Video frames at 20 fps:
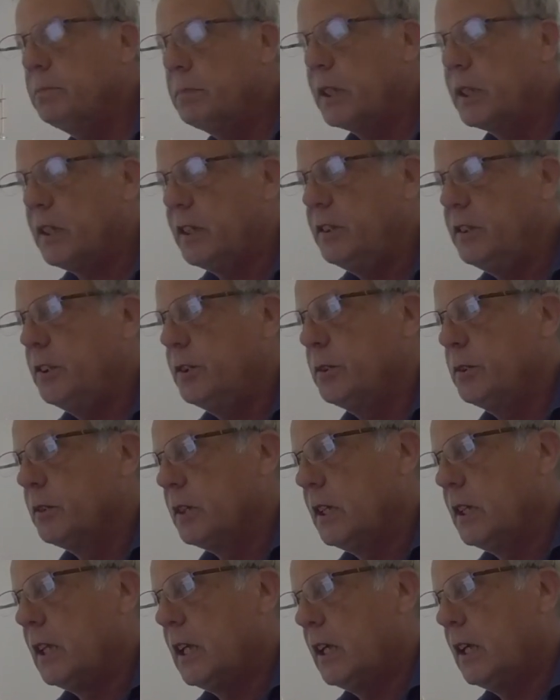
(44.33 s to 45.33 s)
but I do a
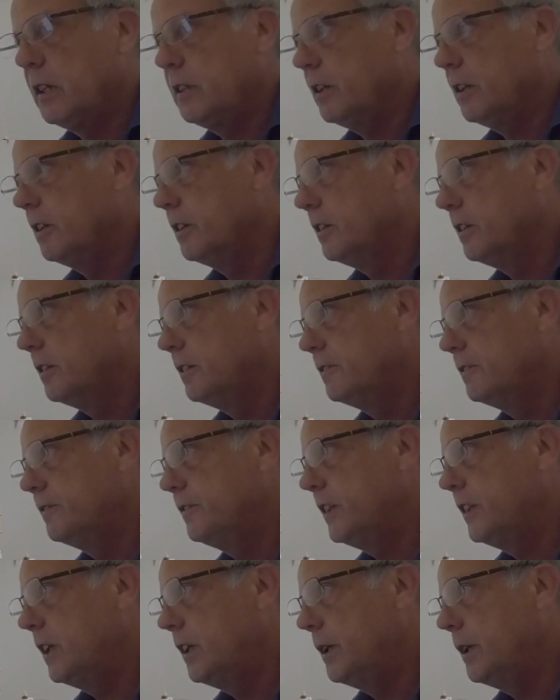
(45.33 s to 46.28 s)
lot of